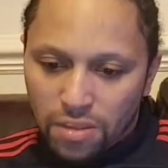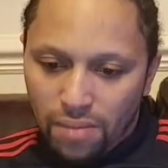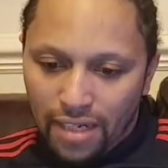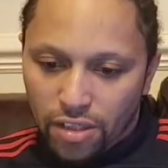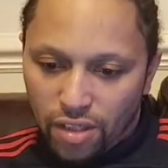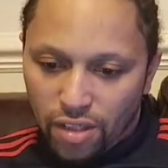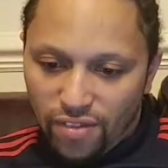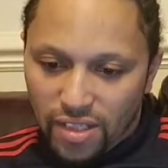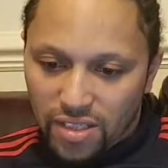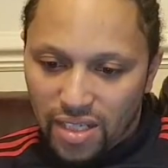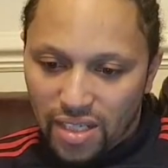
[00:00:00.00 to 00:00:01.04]
manager for the
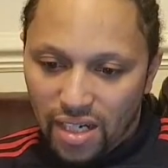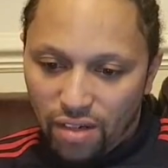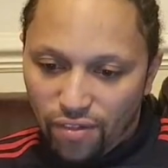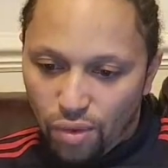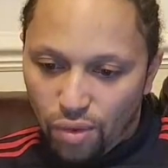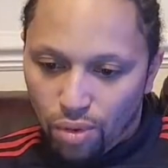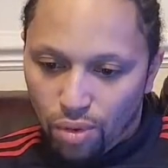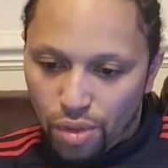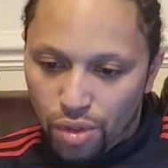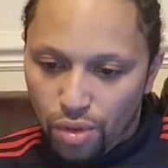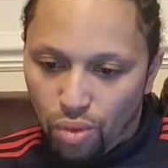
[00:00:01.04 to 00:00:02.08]
style of football
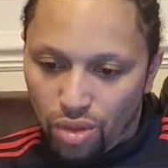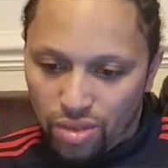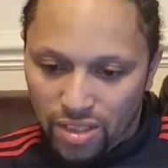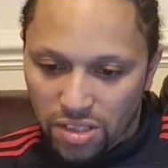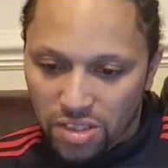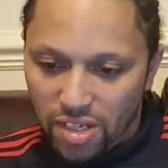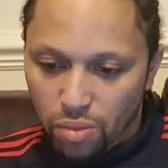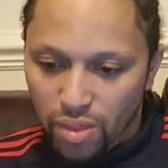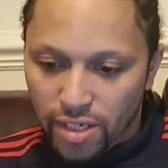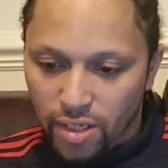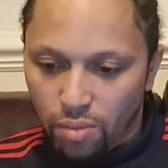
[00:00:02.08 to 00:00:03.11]
you want to see
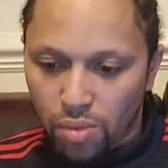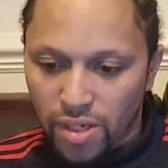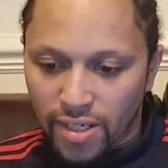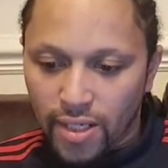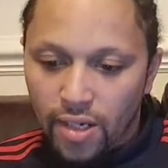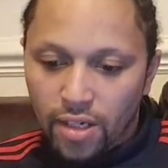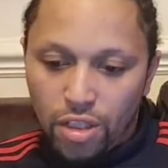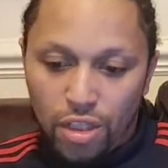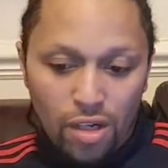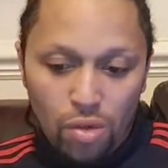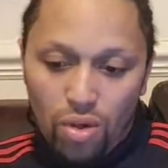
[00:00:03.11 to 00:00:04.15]
week on week? Do
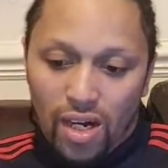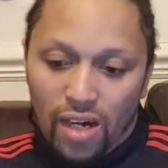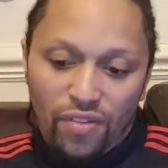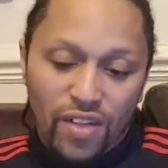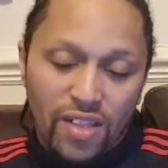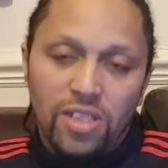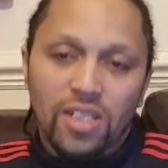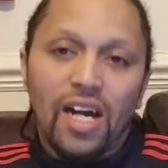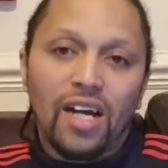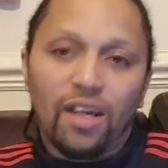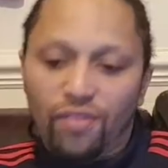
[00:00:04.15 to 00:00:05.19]
you know what? I think the
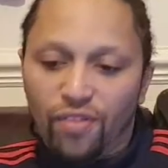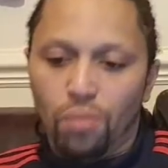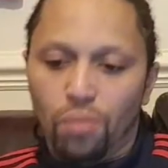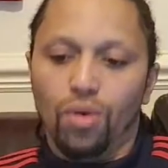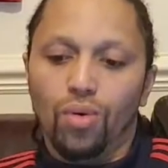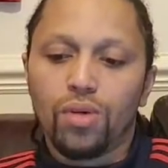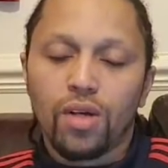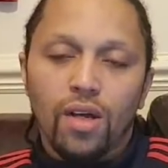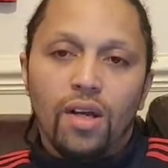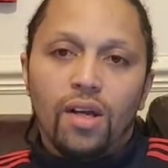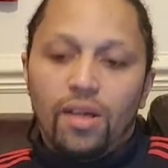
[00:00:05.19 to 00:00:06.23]
style of football
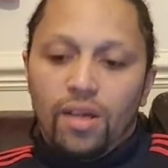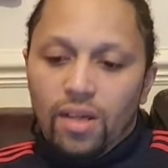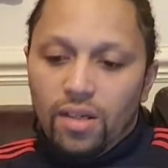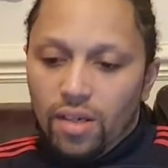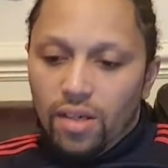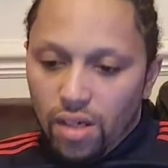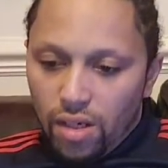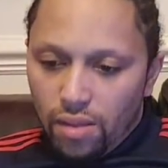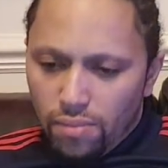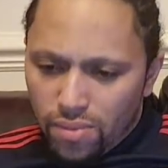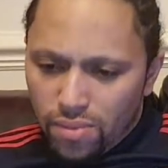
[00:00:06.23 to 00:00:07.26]

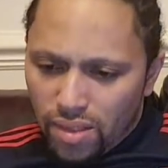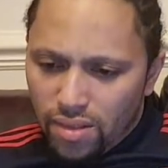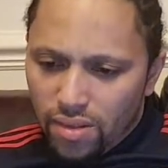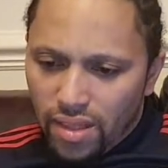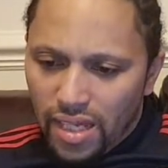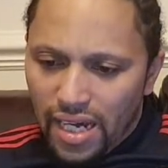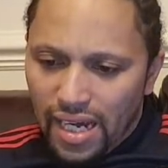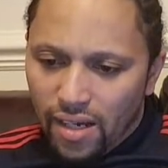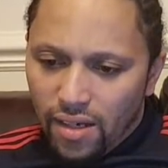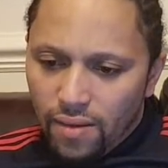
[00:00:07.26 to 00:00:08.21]
that